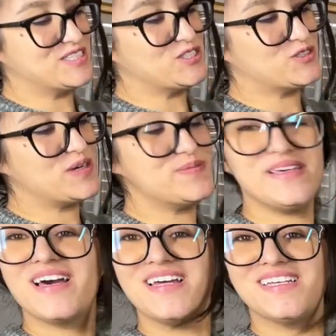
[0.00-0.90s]
Très
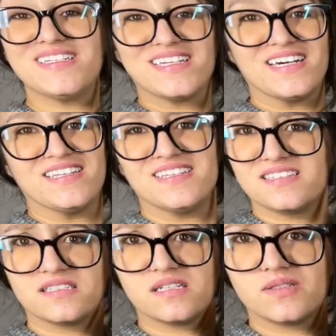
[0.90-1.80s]
bien, I think
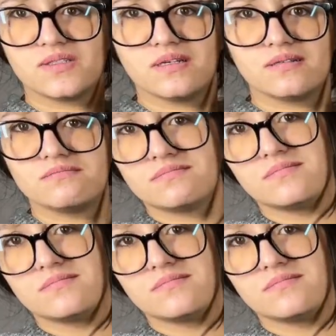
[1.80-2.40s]
that's how you say it.